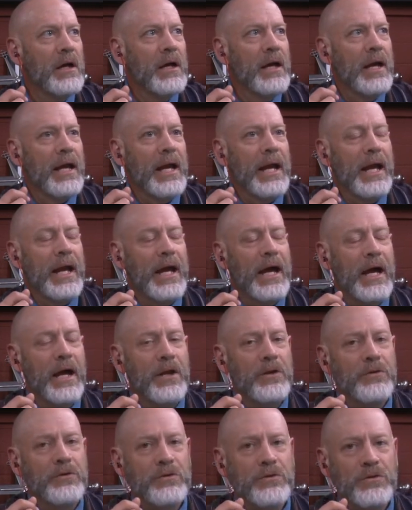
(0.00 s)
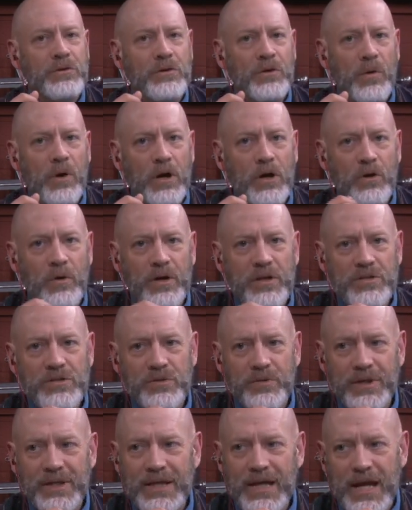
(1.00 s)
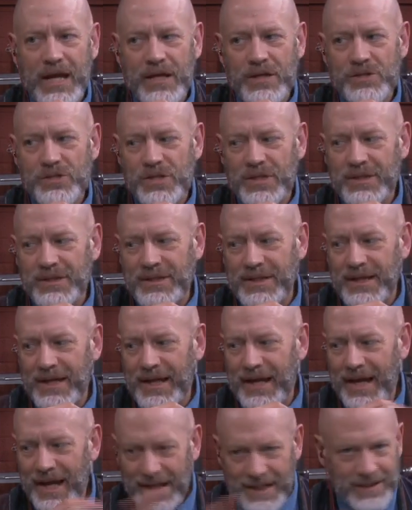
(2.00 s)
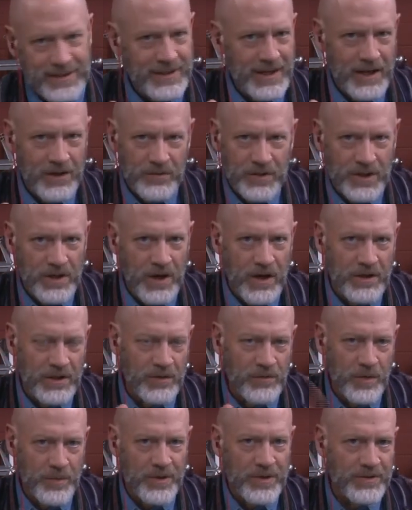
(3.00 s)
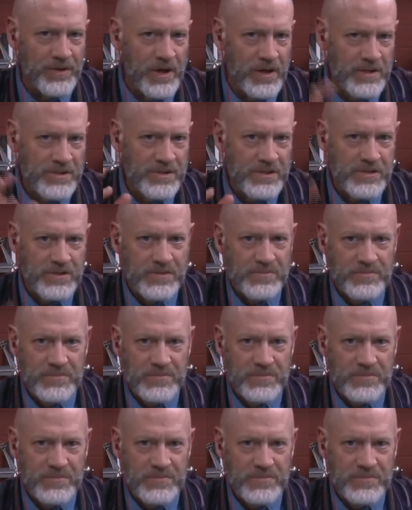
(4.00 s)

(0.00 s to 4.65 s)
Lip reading: and you are going to engage in anything regarding Roman Catholicism,